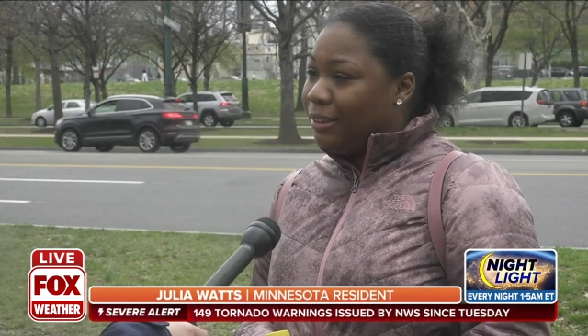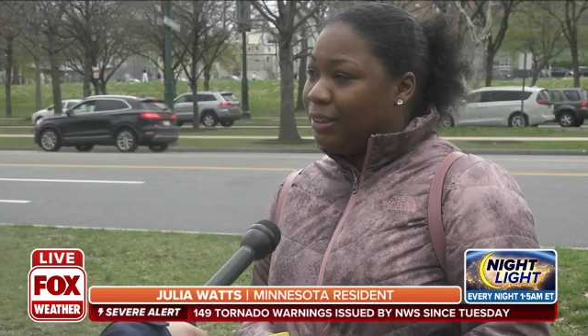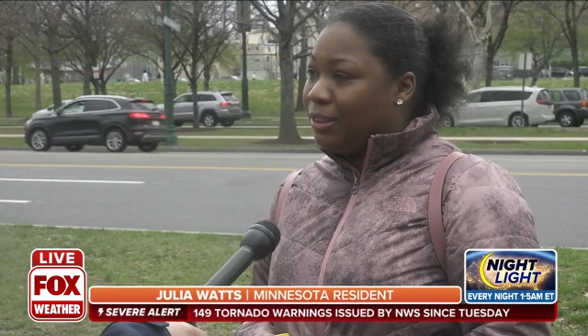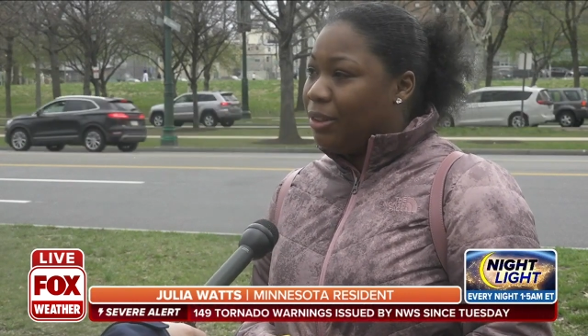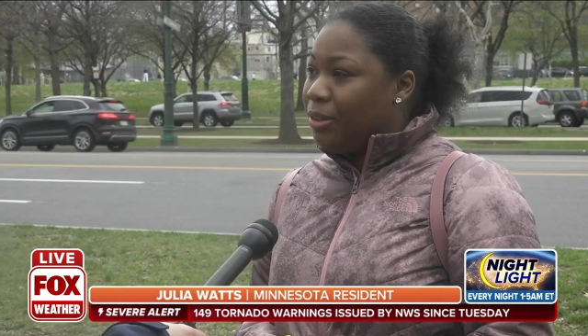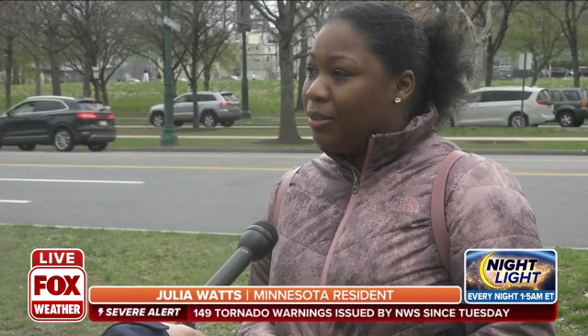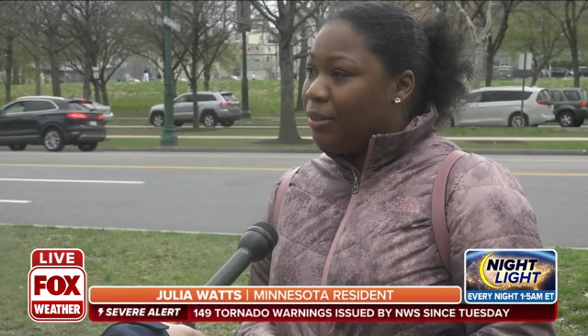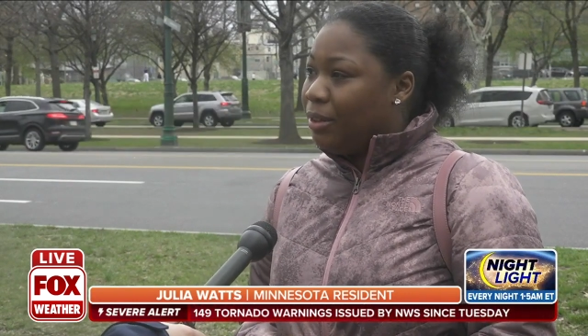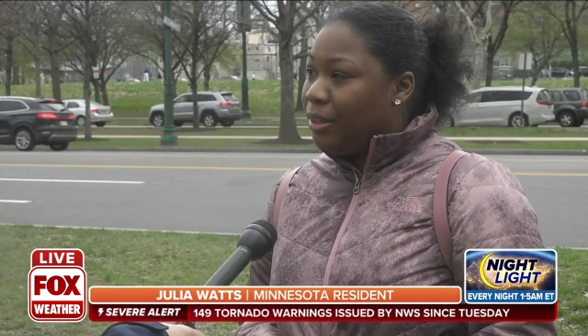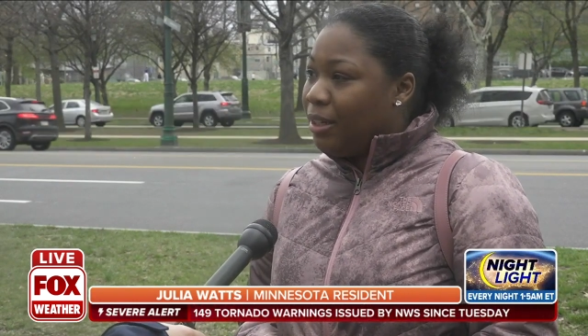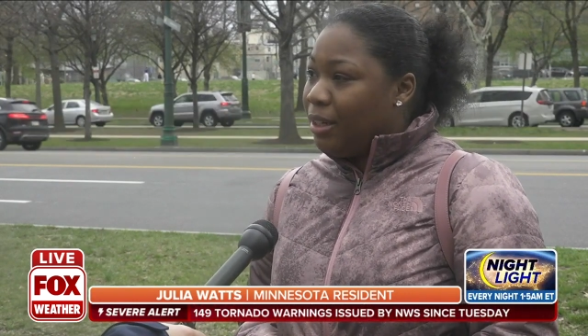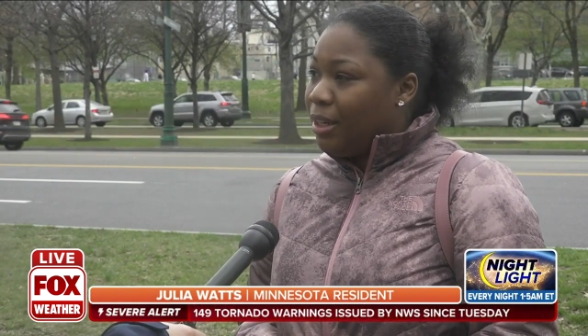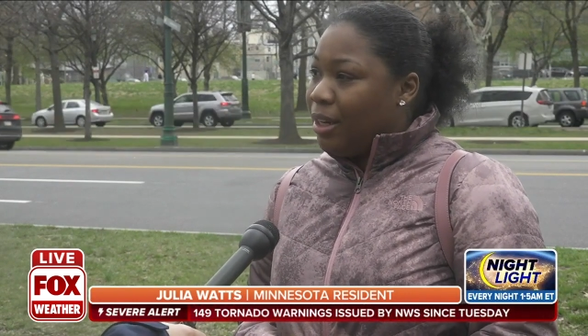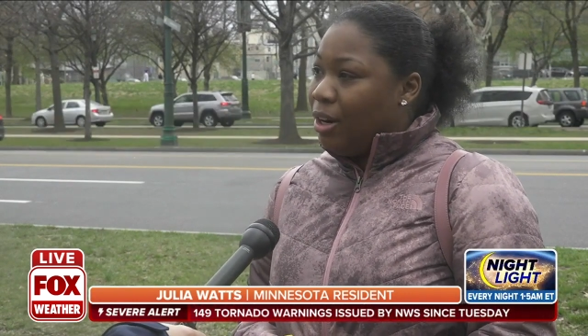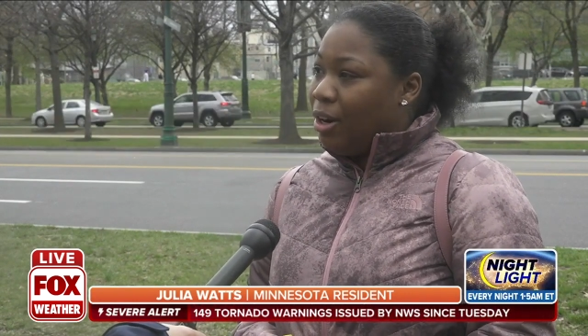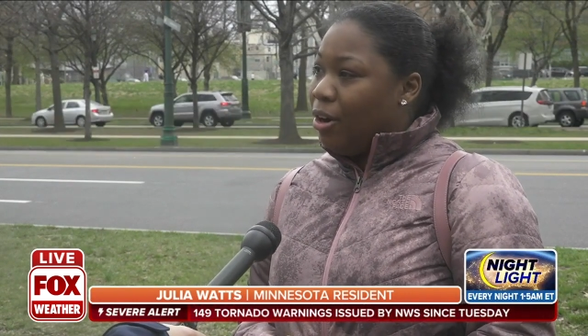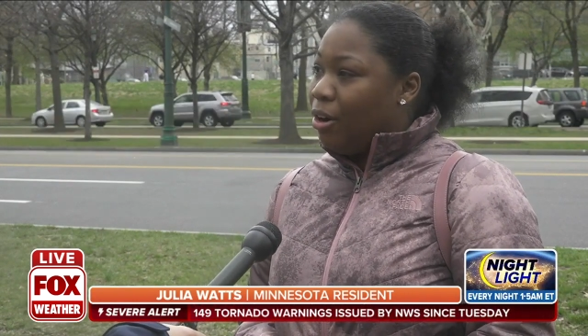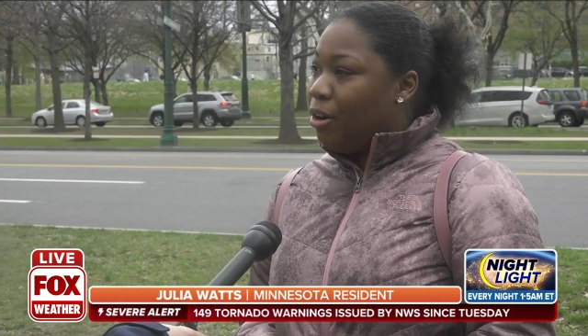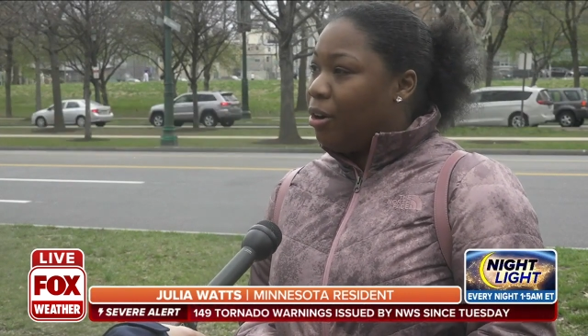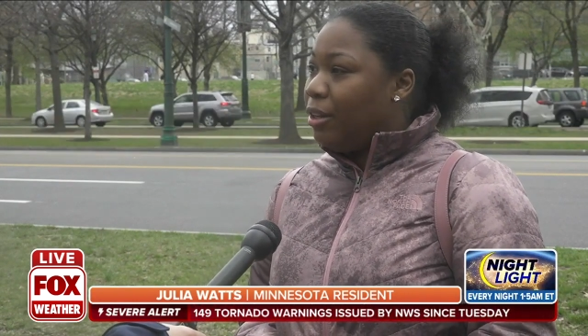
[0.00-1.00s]
So
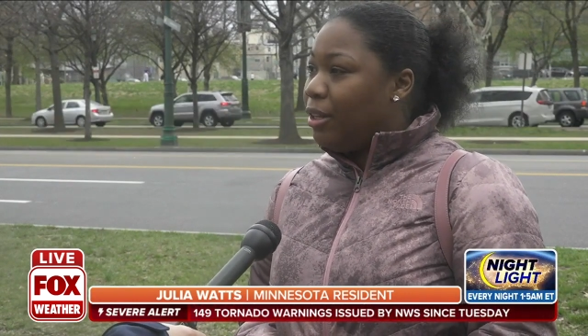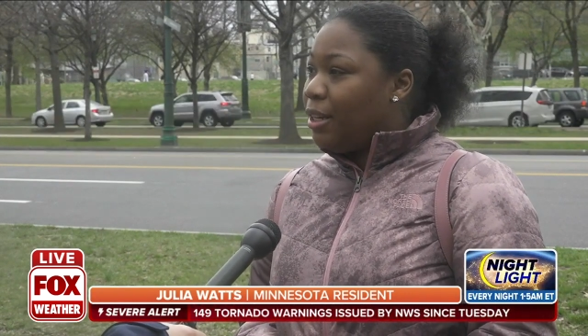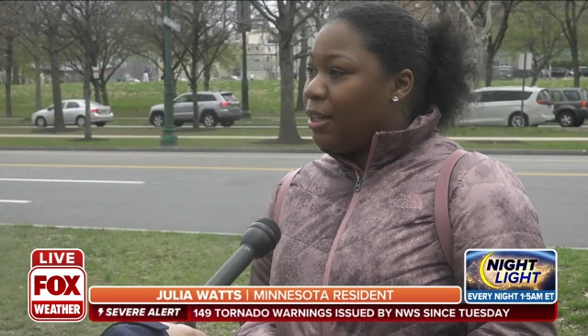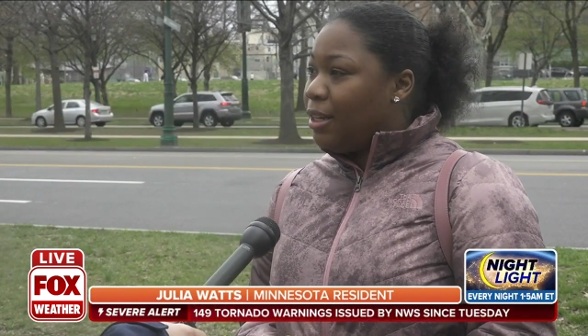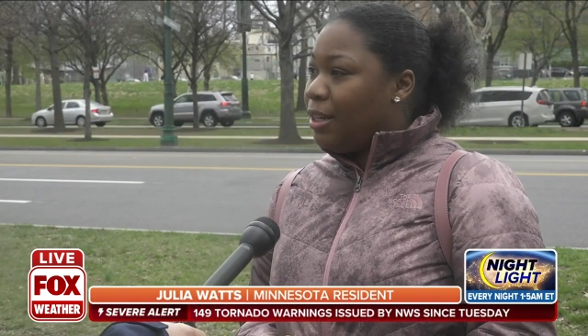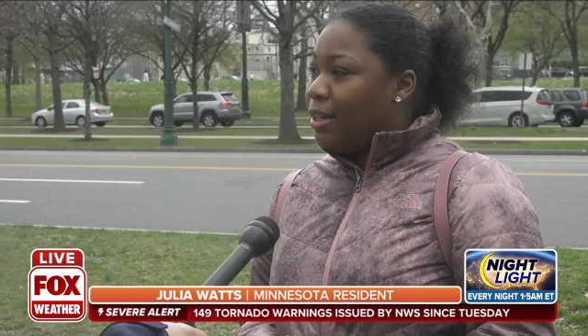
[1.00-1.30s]
earlier